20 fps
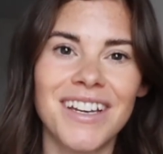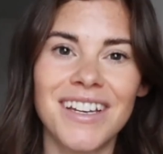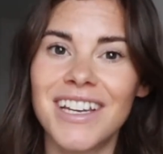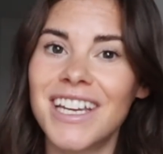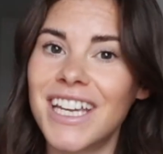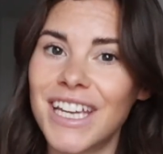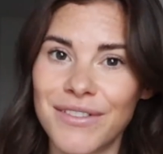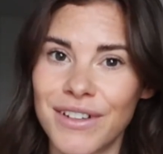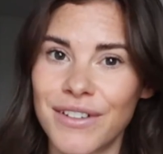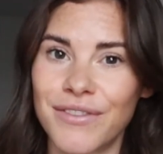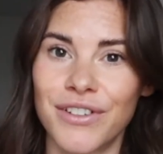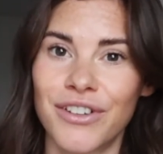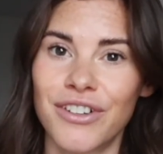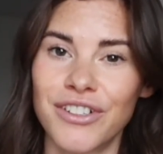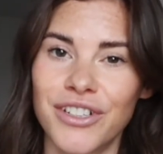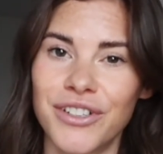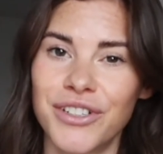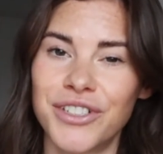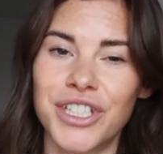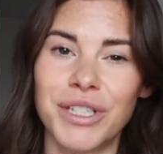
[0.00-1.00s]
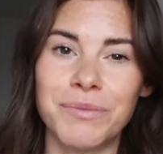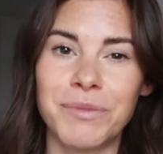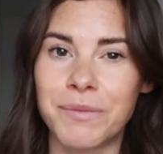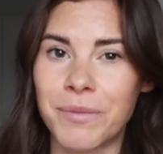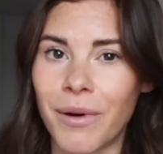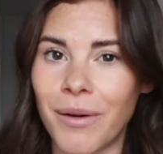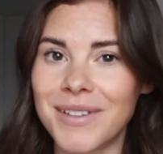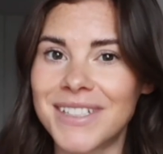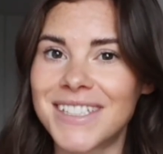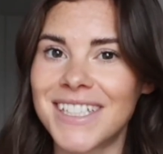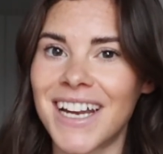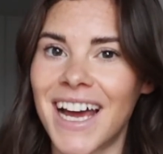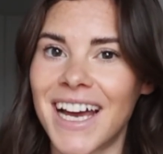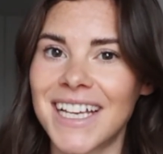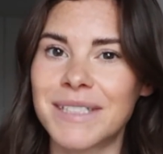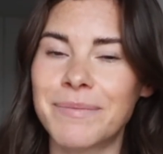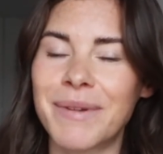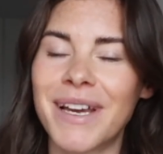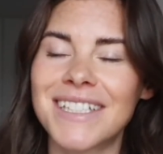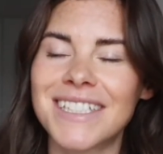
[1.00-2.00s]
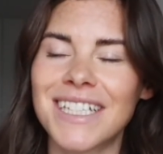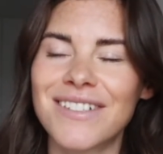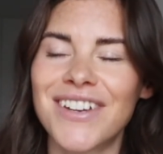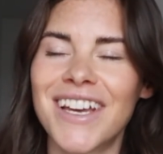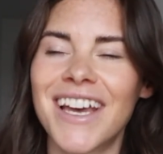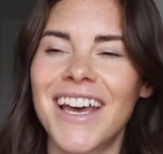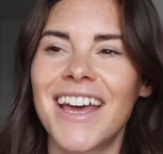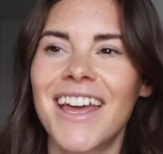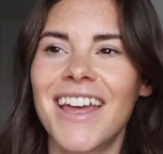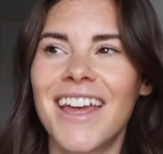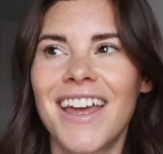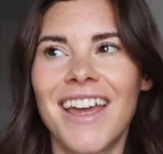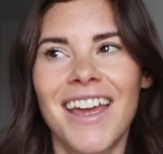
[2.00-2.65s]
even if you're on YouTube, you've probably seen aspects of it.